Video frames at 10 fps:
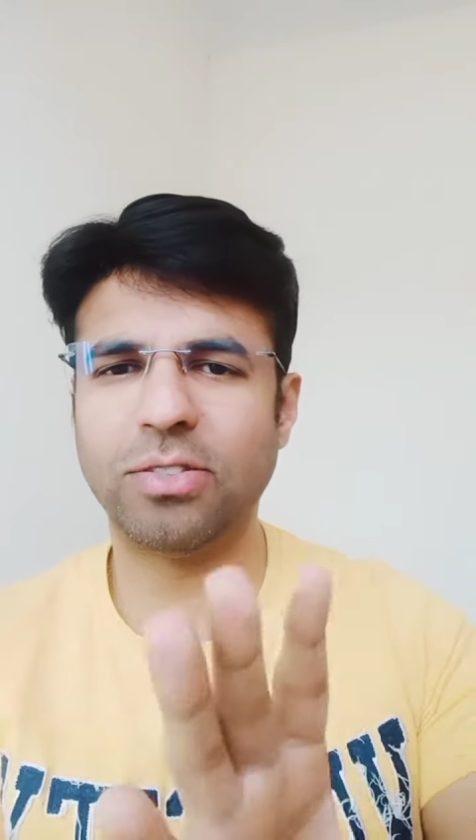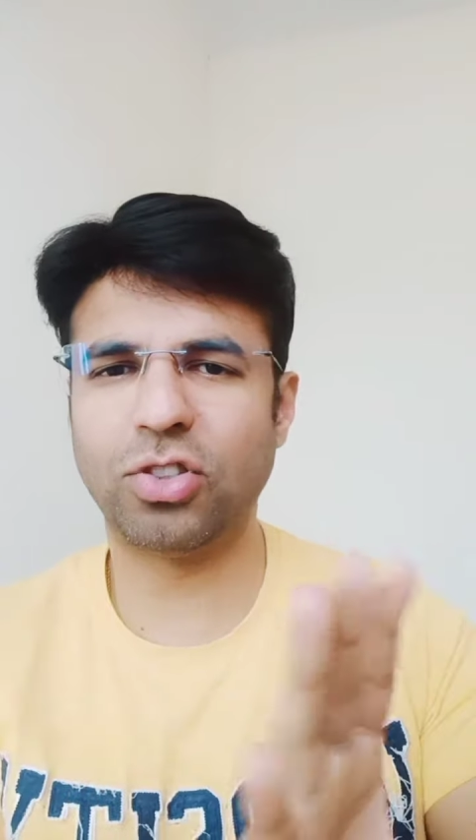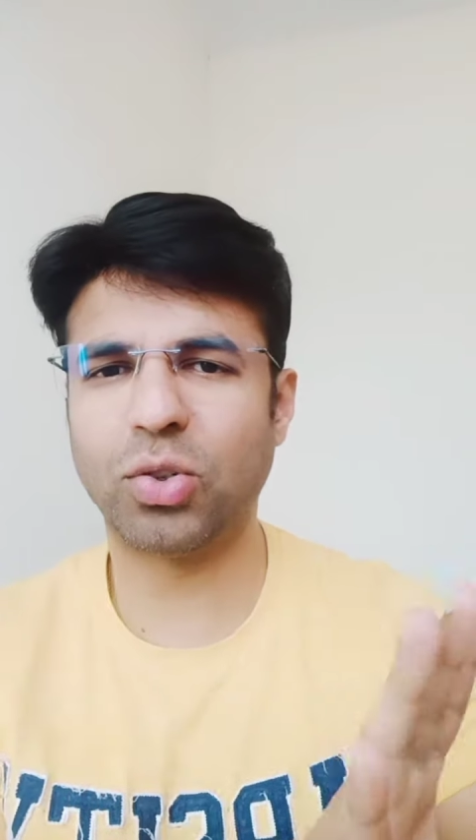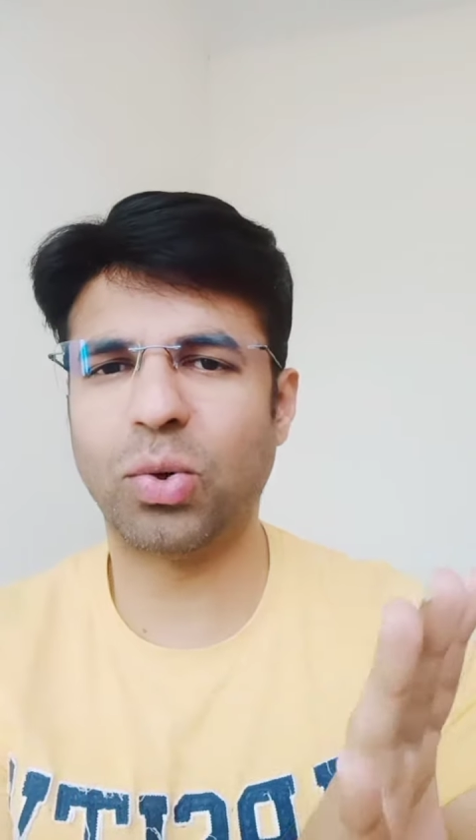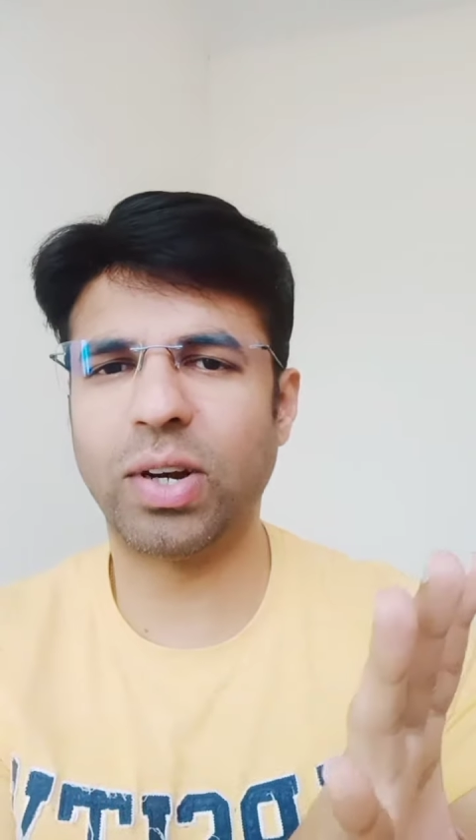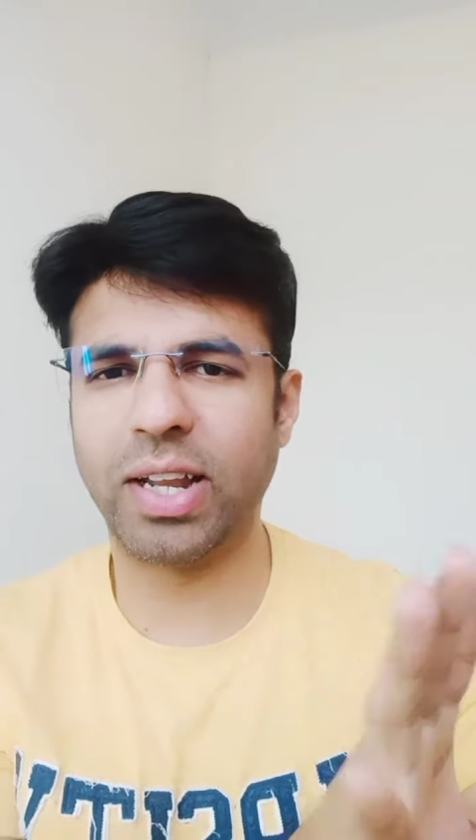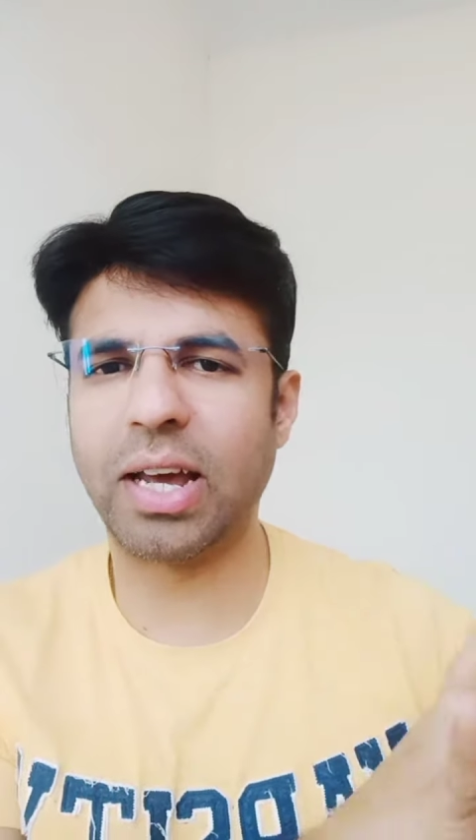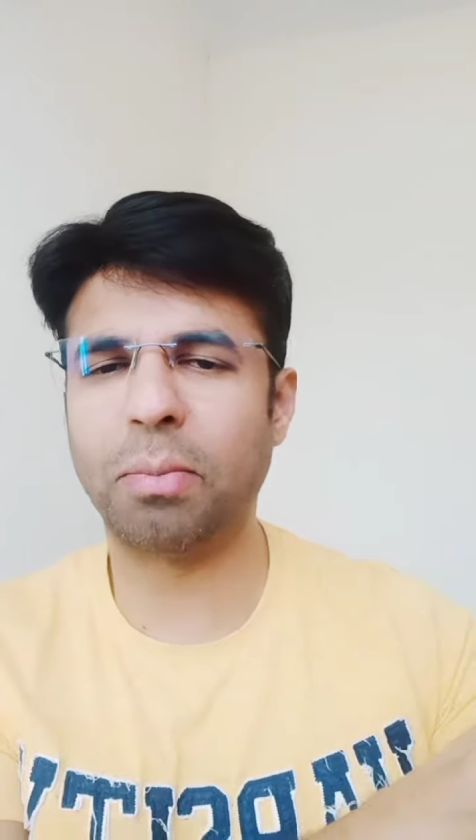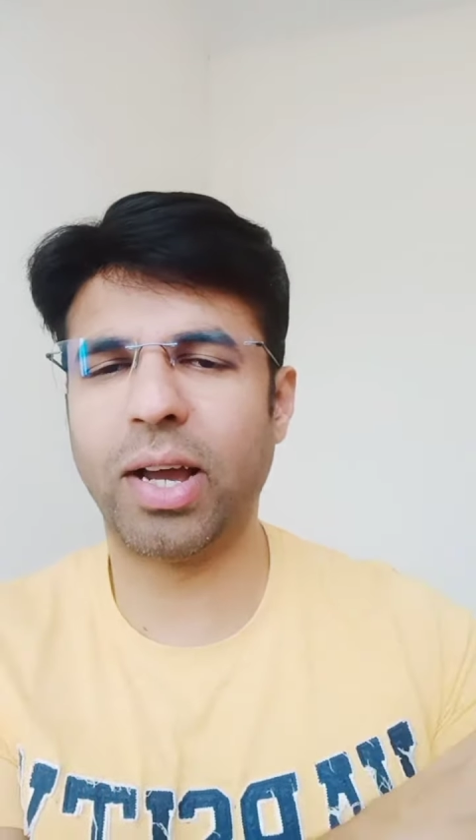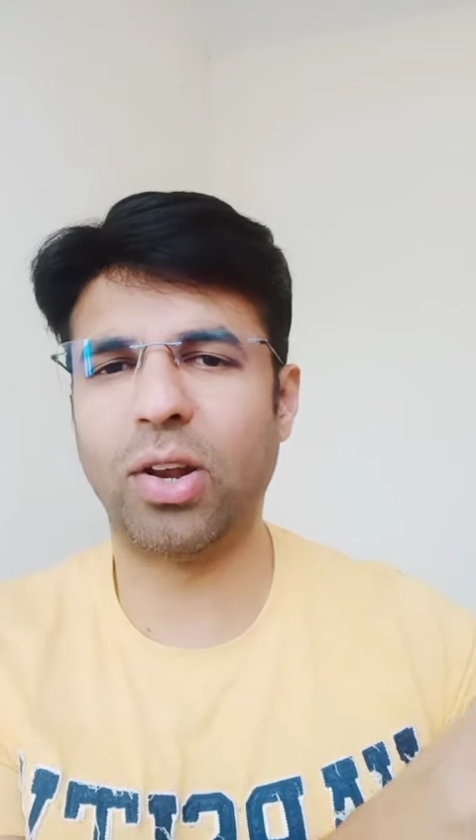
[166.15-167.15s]
store
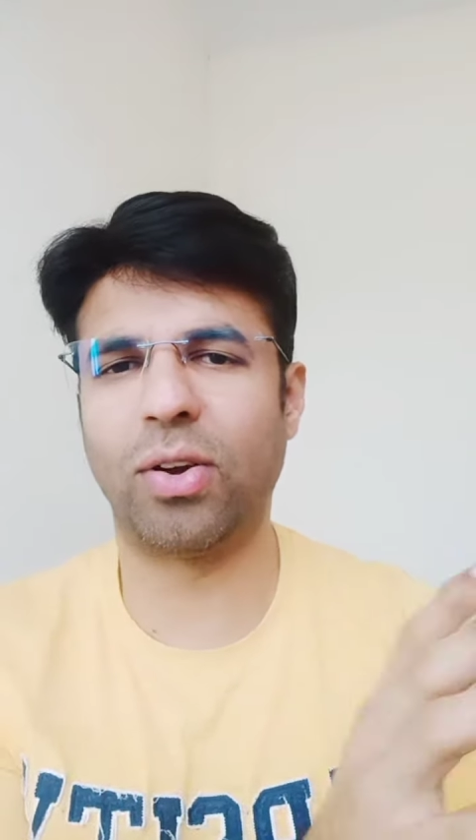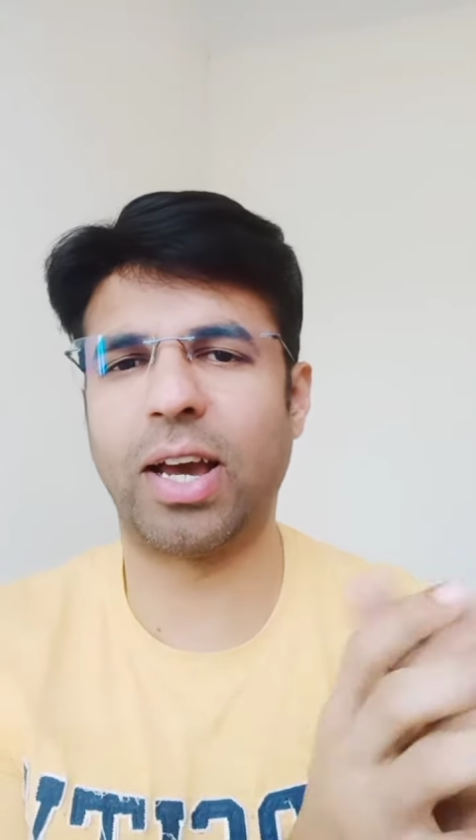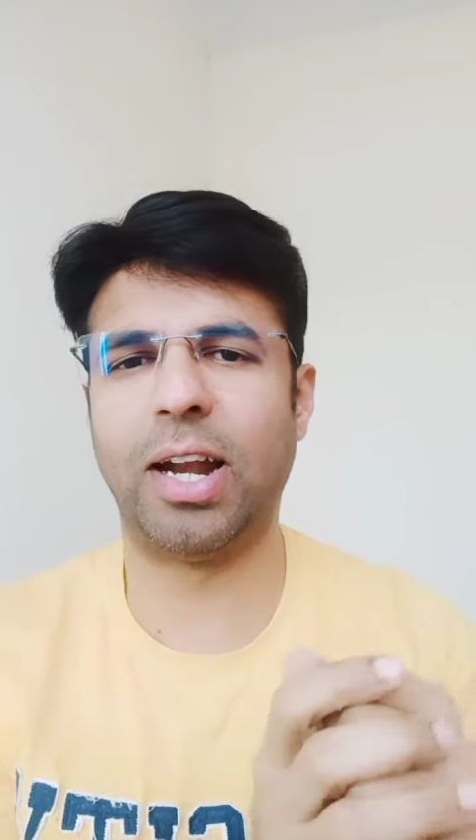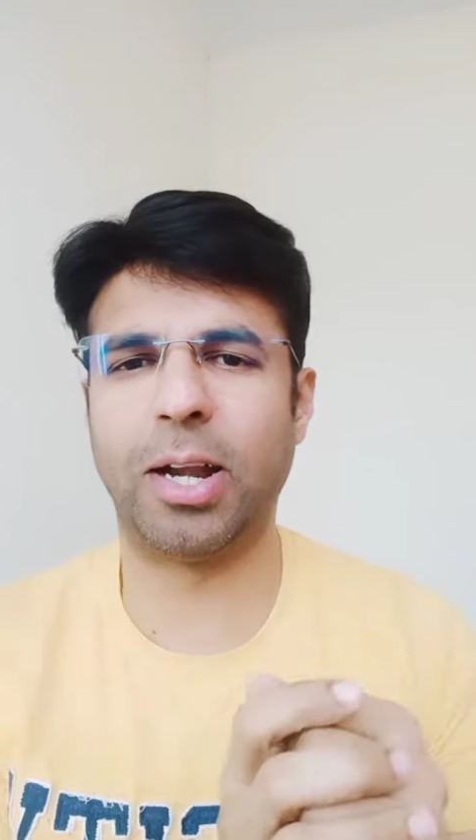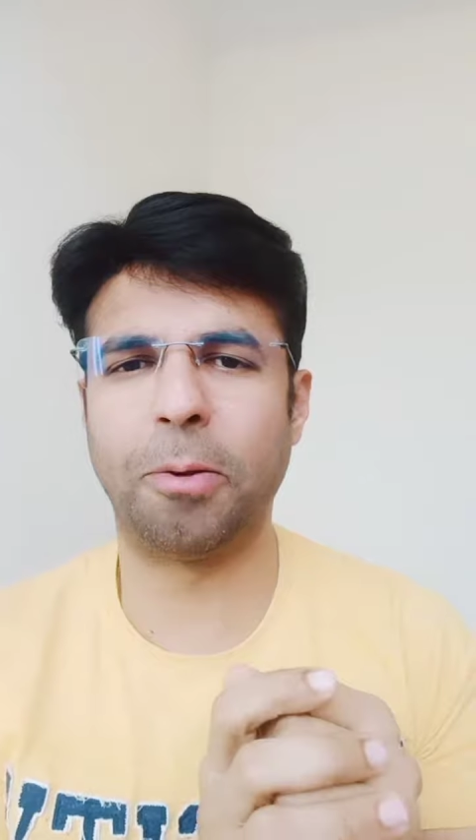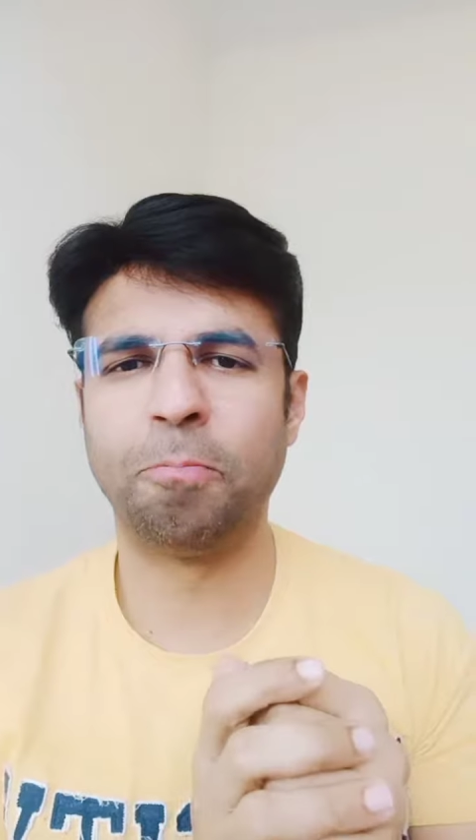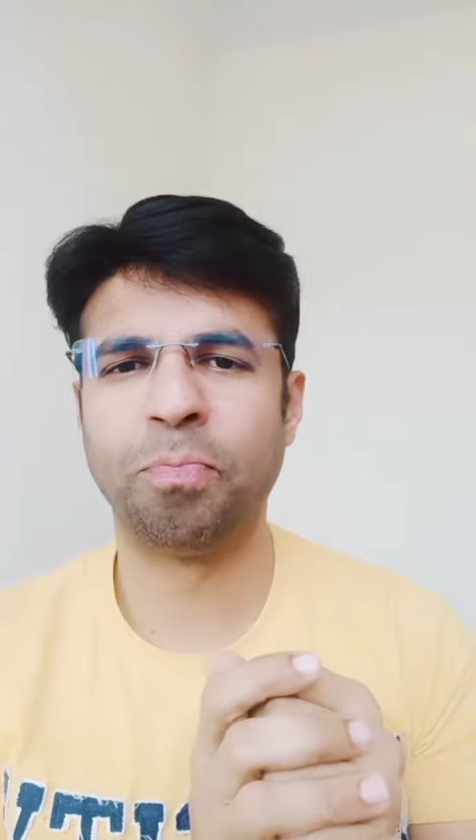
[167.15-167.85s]
nearby locality.